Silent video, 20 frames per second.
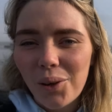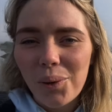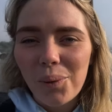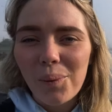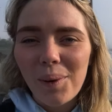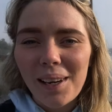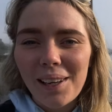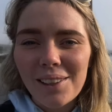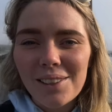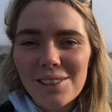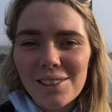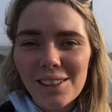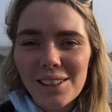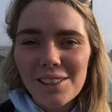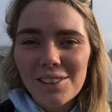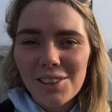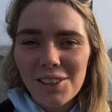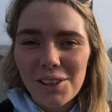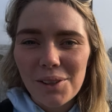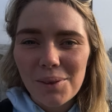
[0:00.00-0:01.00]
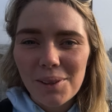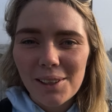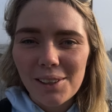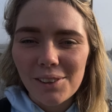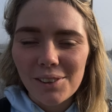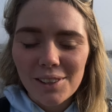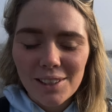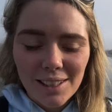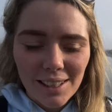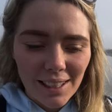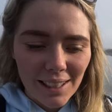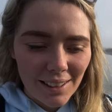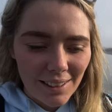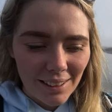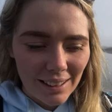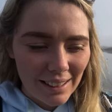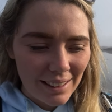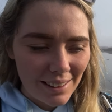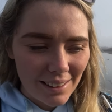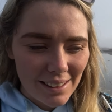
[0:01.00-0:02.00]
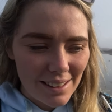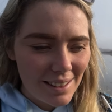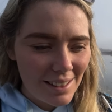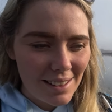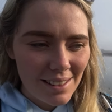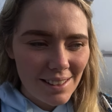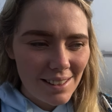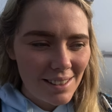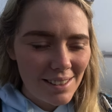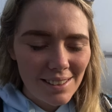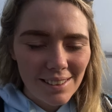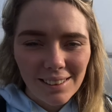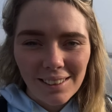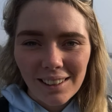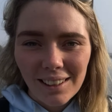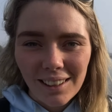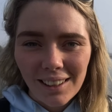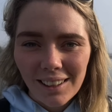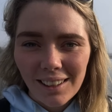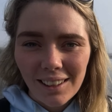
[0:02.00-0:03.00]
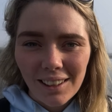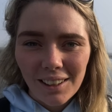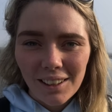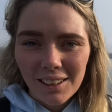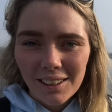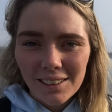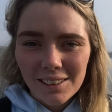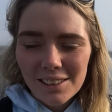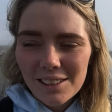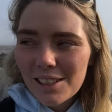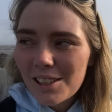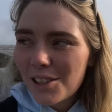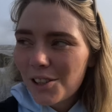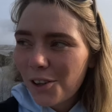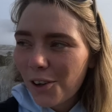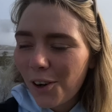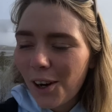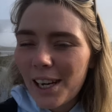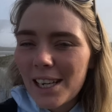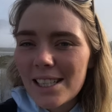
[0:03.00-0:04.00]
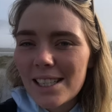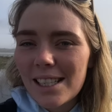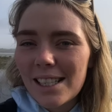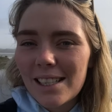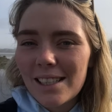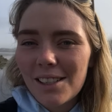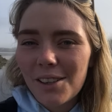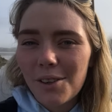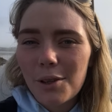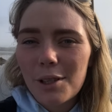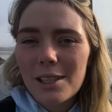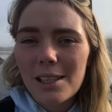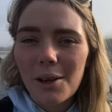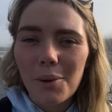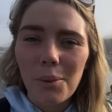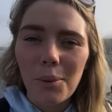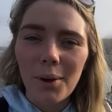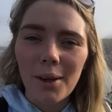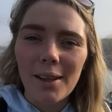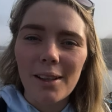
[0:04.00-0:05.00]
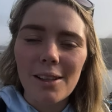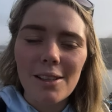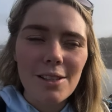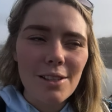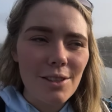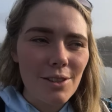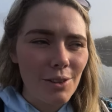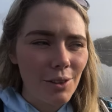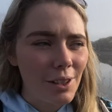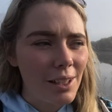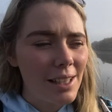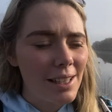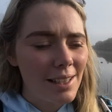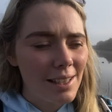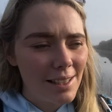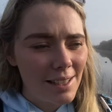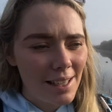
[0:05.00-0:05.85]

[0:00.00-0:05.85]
wait until I show you what it looks like like this is this is crazy so it's like one of the sunniest